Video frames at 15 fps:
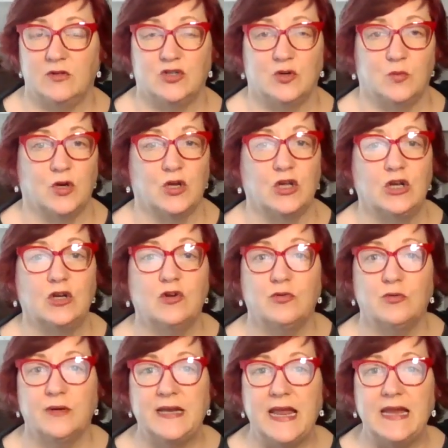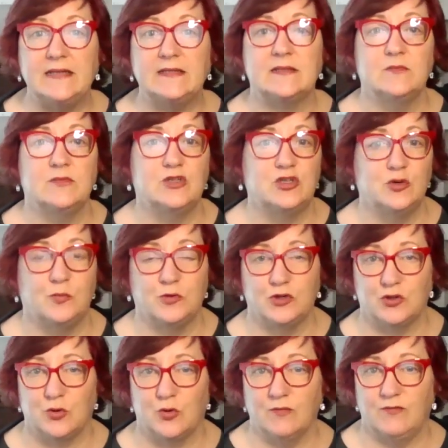So we're going to create some super
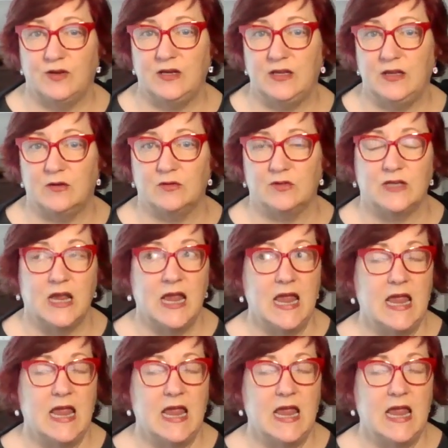short videos,